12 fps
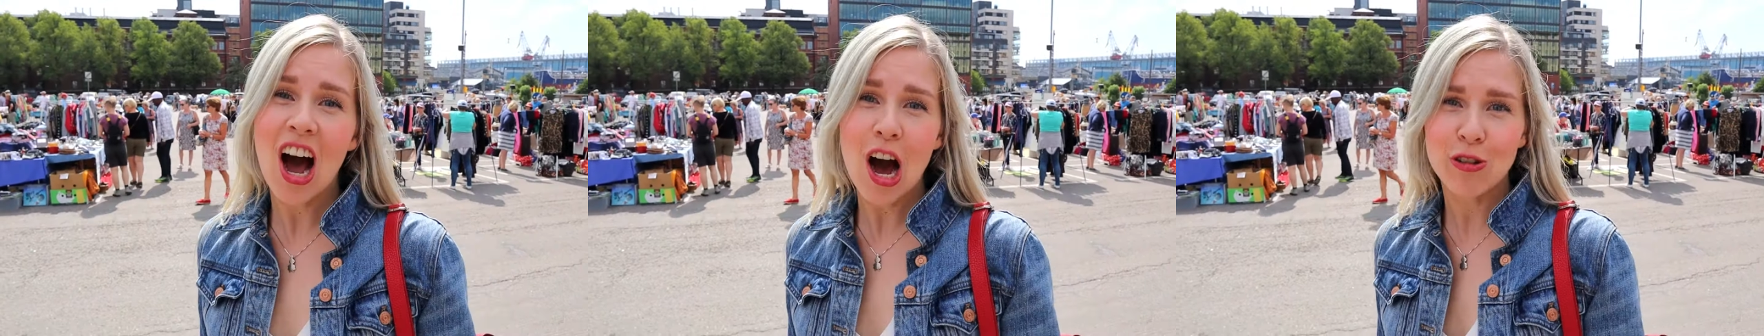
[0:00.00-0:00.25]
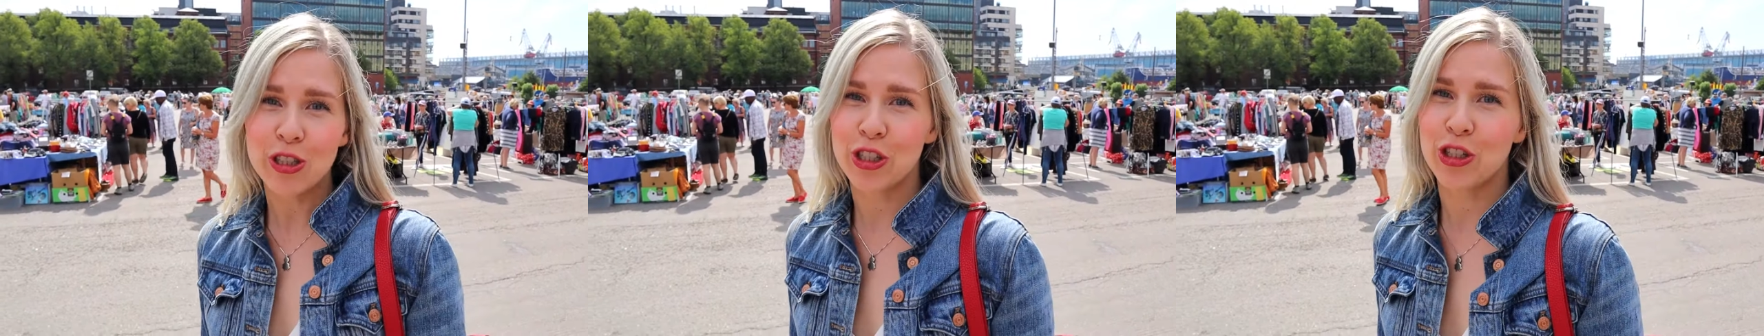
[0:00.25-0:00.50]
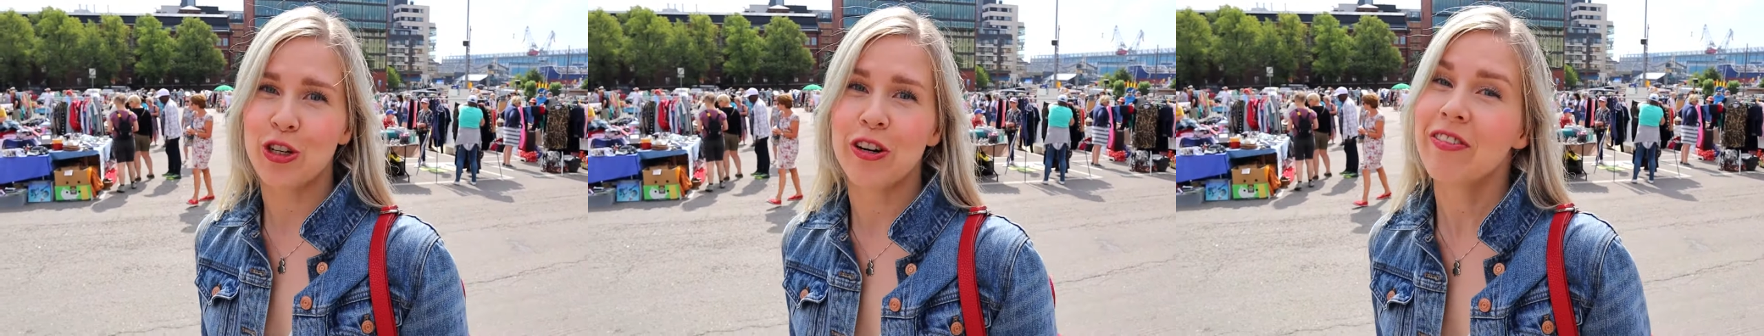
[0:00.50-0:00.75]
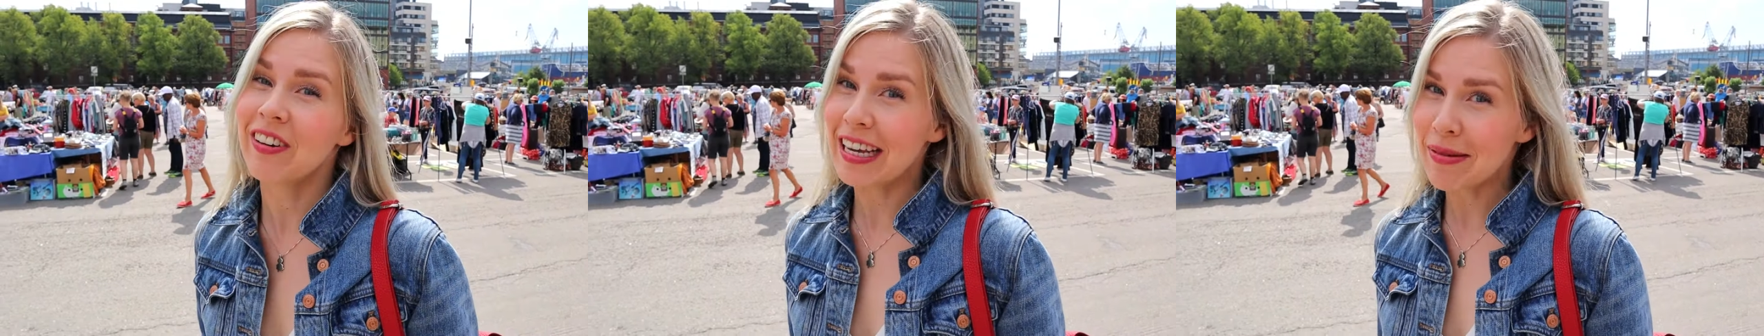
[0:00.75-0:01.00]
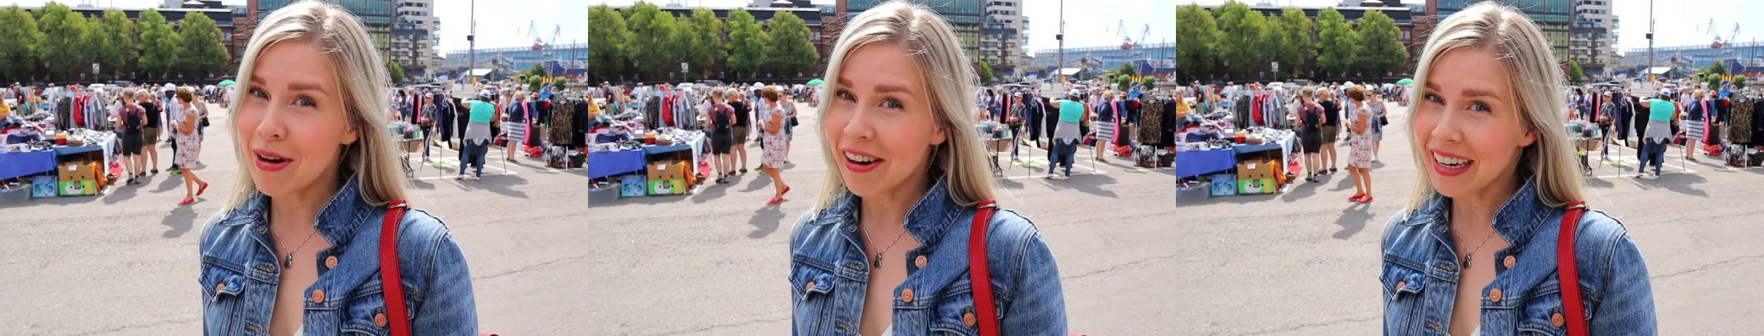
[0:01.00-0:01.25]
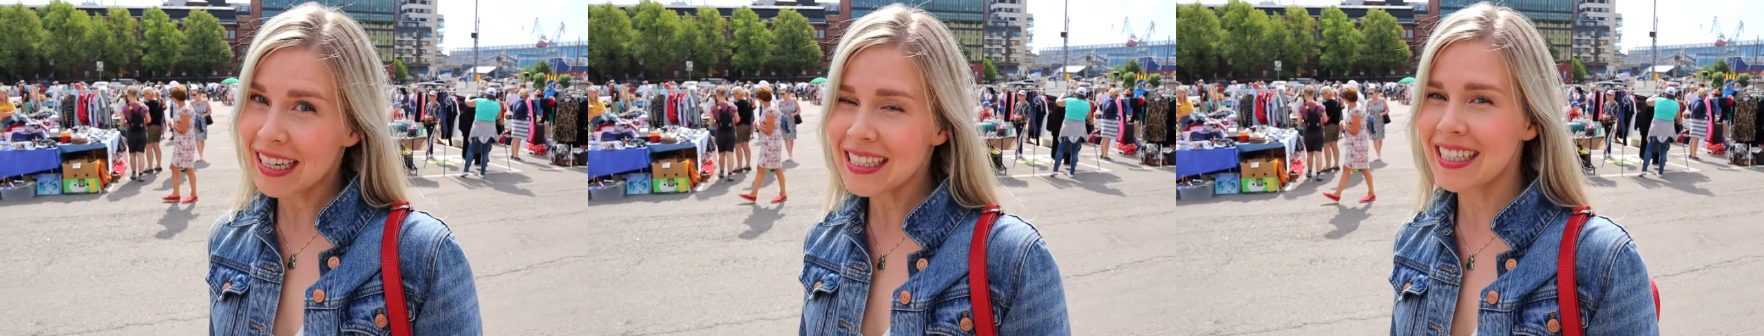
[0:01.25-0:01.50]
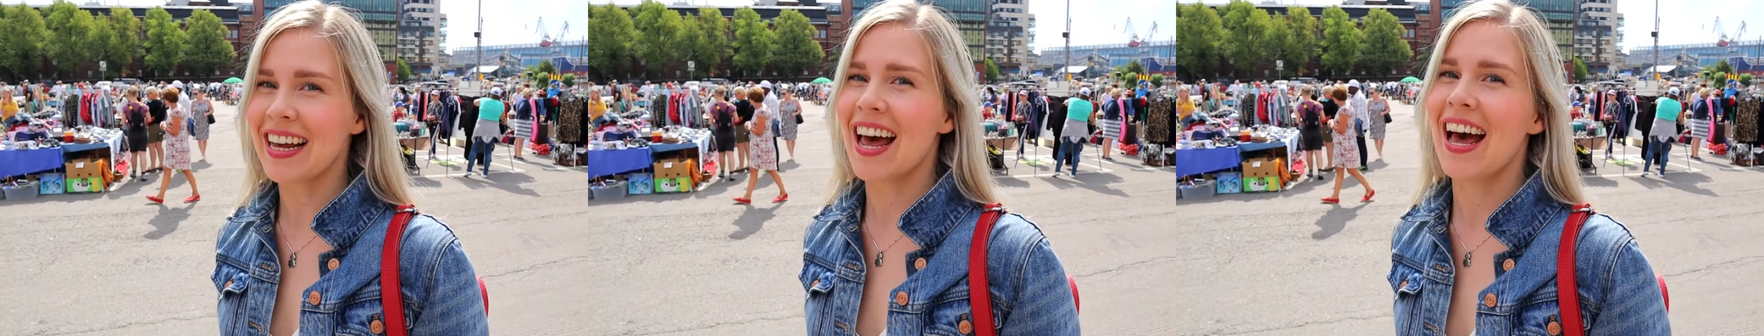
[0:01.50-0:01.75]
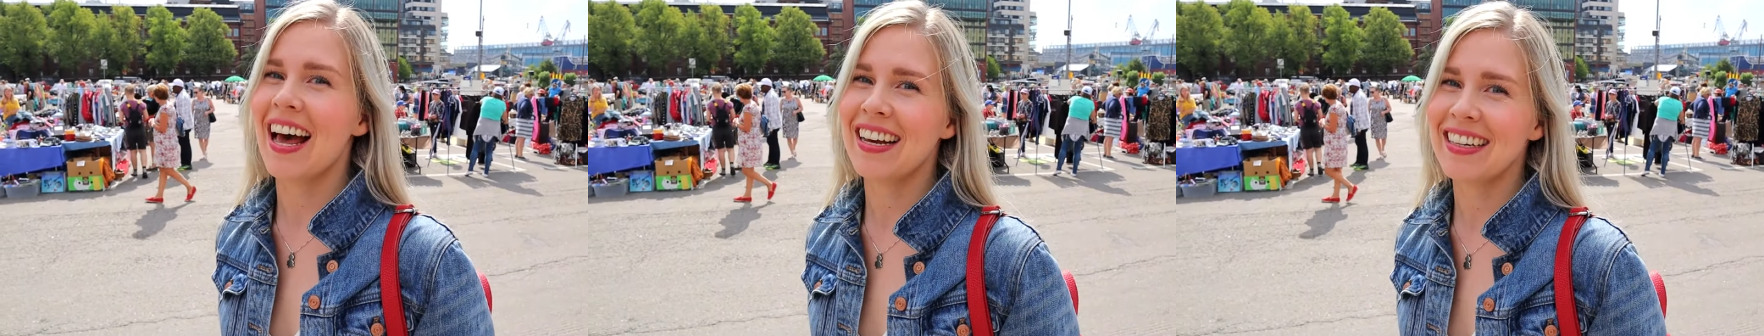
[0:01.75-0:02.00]
outdoor flea markets,
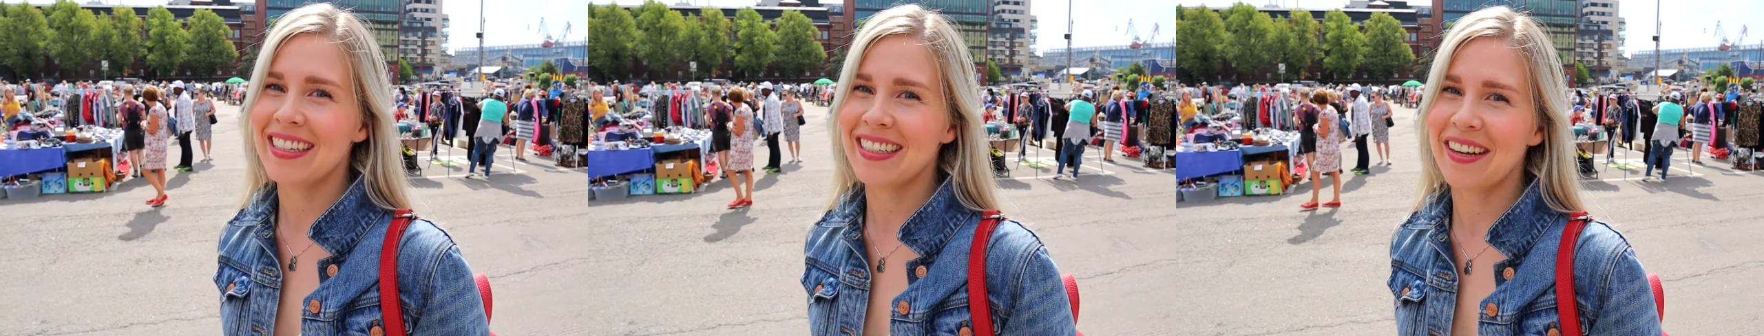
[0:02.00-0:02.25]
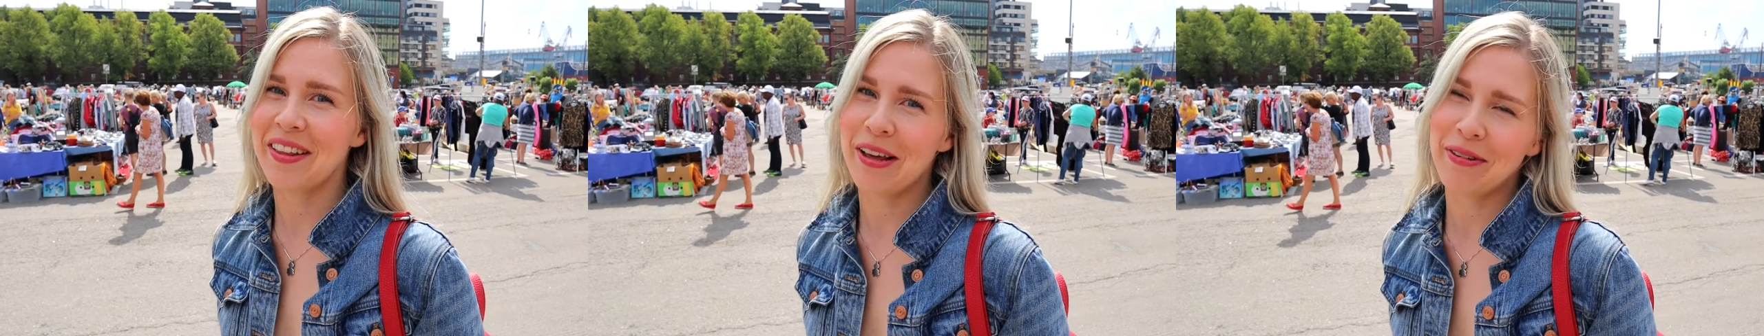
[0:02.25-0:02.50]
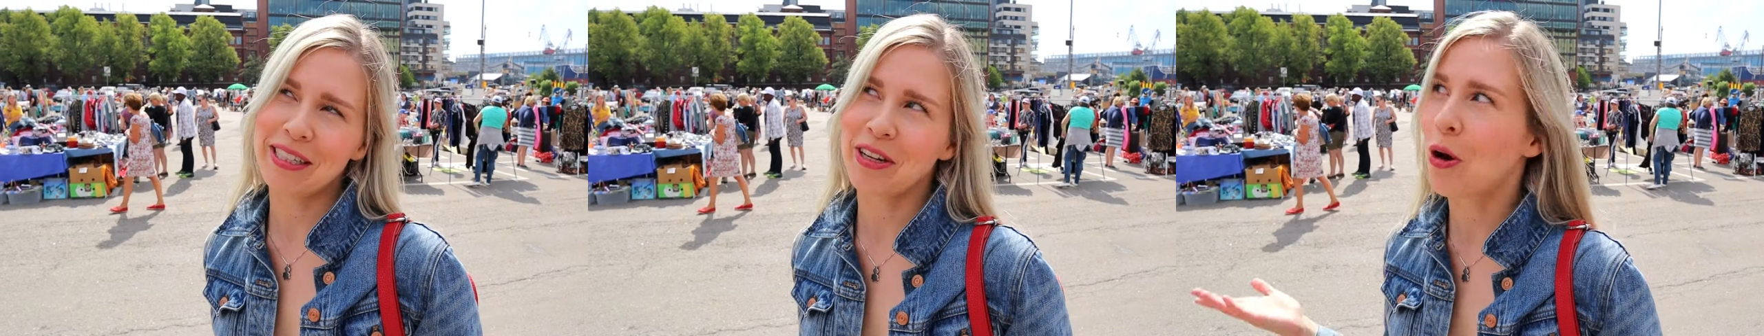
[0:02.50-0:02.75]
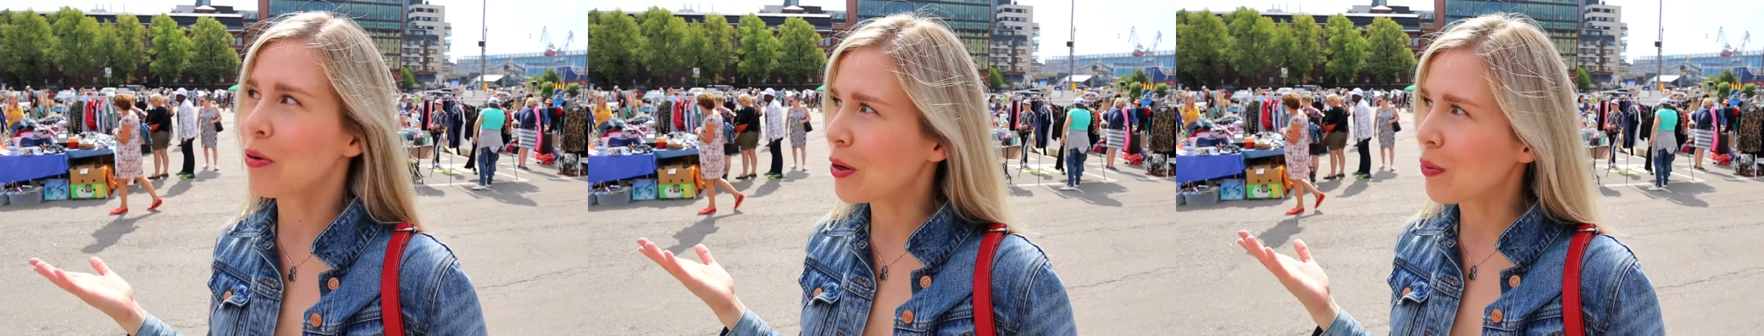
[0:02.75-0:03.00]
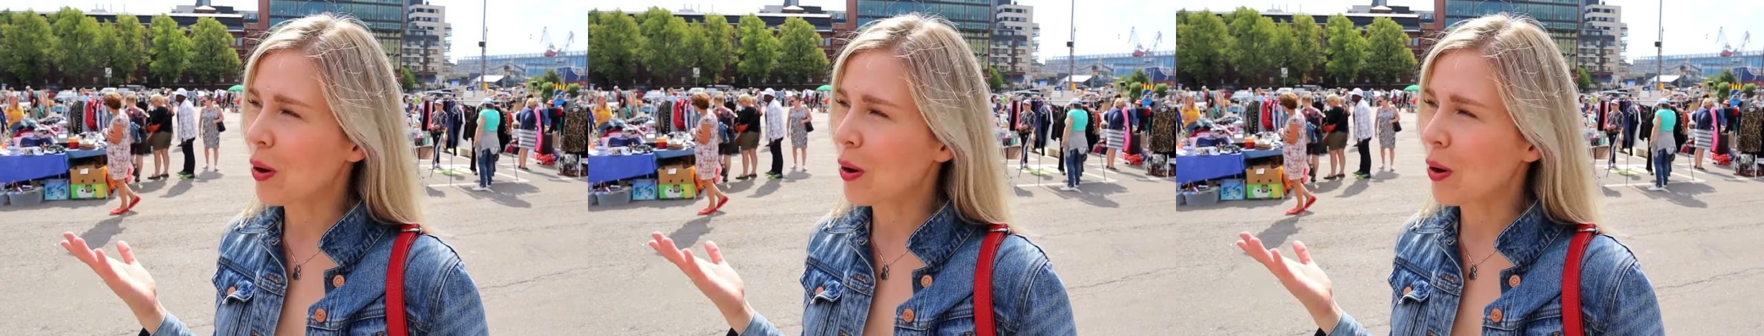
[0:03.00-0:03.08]
and there is only